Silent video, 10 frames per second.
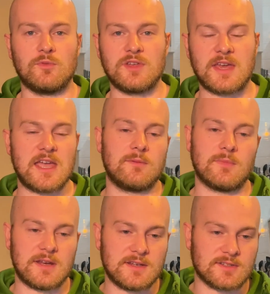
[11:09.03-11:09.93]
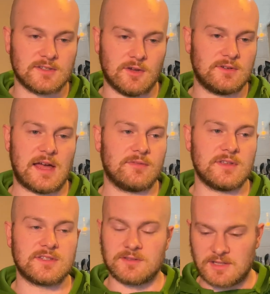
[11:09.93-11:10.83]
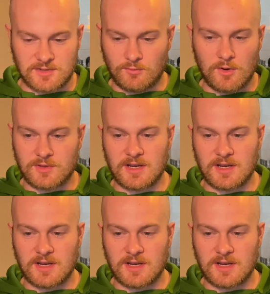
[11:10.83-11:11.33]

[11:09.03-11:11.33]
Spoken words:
with the game and it doesn't go down this road